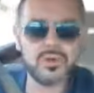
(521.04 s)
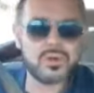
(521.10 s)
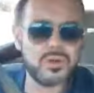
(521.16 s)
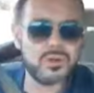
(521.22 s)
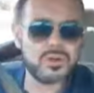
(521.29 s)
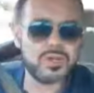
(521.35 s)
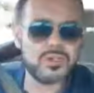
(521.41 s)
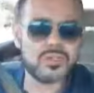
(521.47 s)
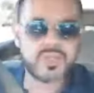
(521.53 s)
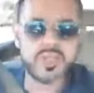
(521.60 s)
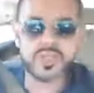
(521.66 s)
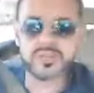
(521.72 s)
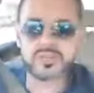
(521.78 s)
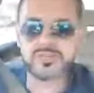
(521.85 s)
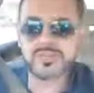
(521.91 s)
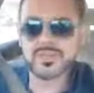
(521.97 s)
all these
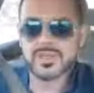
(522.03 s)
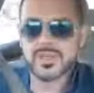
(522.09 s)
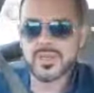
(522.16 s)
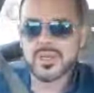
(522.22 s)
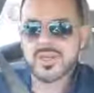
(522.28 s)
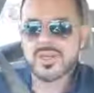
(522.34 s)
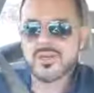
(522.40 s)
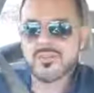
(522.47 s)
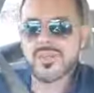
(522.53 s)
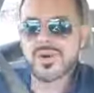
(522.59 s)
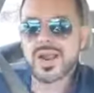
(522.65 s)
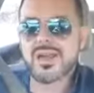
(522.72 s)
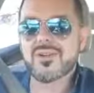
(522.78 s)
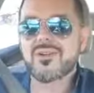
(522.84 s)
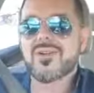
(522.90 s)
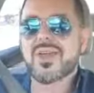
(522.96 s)
things, but
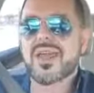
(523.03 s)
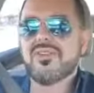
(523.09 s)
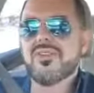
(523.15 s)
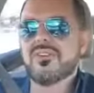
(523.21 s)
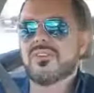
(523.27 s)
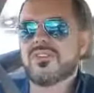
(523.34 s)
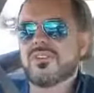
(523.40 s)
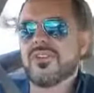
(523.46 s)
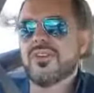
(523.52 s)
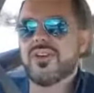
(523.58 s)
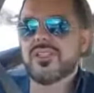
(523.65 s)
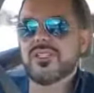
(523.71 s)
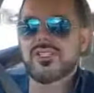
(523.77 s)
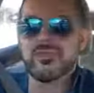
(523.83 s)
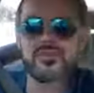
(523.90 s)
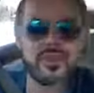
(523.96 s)
I don't get
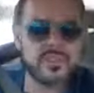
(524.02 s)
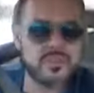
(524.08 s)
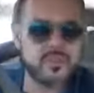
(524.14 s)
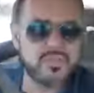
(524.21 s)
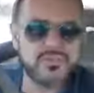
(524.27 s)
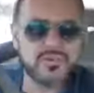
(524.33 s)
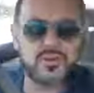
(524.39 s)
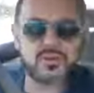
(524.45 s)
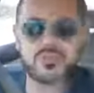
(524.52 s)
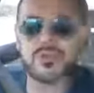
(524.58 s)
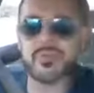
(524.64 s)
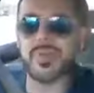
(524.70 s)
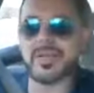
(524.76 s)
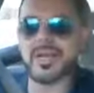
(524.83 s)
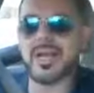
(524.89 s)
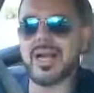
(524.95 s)
discouraged if I do the first
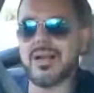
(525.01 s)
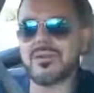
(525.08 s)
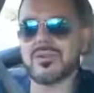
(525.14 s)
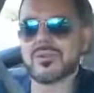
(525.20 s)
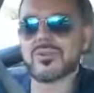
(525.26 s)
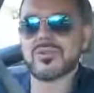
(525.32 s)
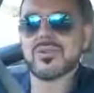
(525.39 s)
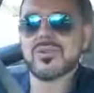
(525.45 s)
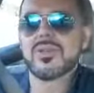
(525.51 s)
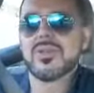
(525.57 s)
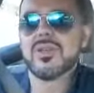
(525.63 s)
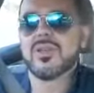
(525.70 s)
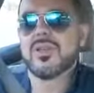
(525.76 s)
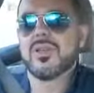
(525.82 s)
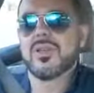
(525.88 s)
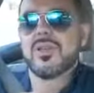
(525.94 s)
open house
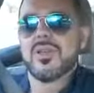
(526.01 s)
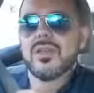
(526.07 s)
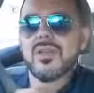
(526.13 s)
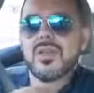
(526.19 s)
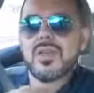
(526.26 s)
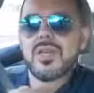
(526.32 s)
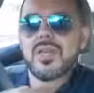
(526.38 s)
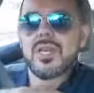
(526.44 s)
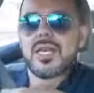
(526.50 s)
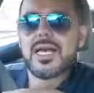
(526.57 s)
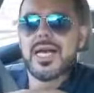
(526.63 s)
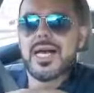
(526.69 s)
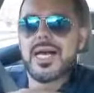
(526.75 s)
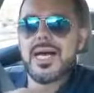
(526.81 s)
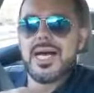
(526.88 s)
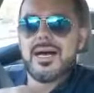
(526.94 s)

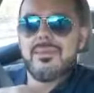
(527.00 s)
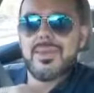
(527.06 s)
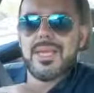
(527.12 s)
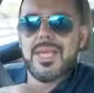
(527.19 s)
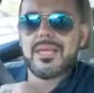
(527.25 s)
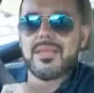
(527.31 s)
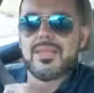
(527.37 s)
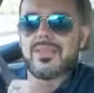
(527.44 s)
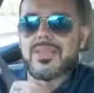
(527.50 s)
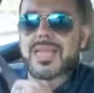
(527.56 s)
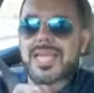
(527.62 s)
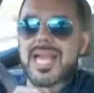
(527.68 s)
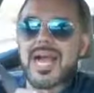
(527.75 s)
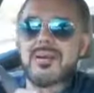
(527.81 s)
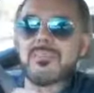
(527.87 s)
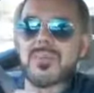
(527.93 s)
and nothing
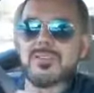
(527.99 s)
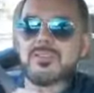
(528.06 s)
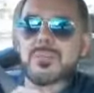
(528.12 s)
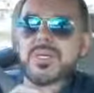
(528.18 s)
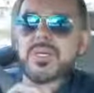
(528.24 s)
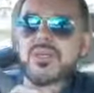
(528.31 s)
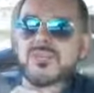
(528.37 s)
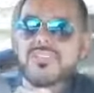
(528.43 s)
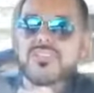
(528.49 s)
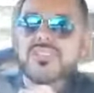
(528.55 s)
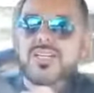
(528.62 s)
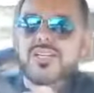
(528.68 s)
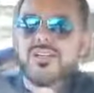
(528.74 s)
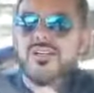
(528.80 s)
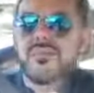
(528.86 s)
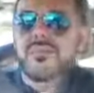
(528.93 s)
happens, because it's
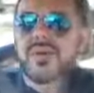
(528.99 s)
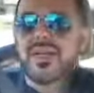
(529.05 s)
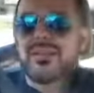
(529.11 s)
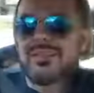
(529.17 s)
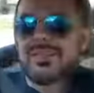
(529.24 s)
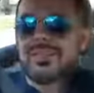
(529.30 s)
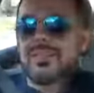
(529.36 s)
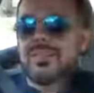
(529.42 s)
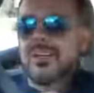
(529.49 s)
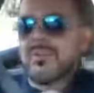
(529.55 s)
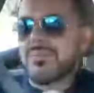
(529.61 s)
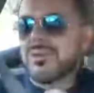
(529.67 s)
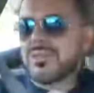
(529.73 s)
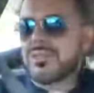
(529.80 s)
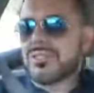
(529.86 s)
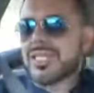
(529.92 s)
a
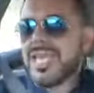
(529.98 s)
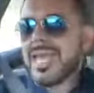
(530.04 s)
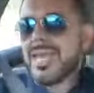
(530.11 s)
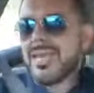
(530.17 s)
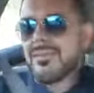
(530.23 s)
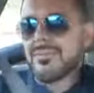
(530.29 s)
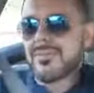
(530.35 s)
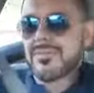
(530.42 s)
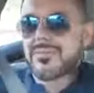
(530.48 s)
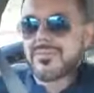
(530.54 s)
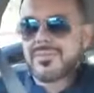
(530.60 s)
numbers game.